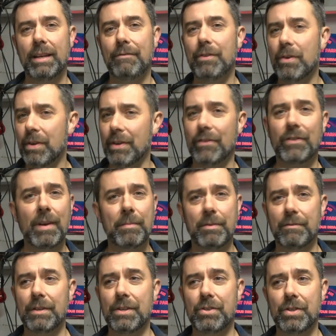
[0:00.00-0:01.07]
If you're in a
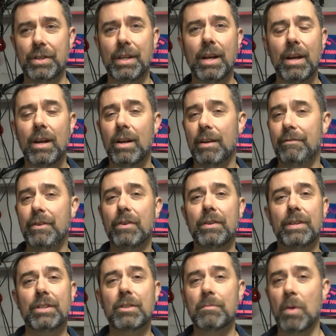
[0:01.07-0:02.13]
subdivision, if you're
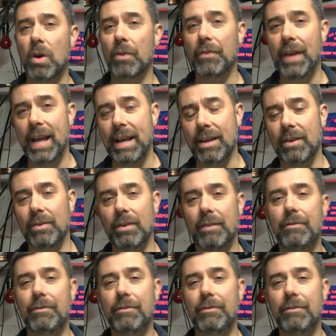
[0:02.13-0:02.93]
in a small town,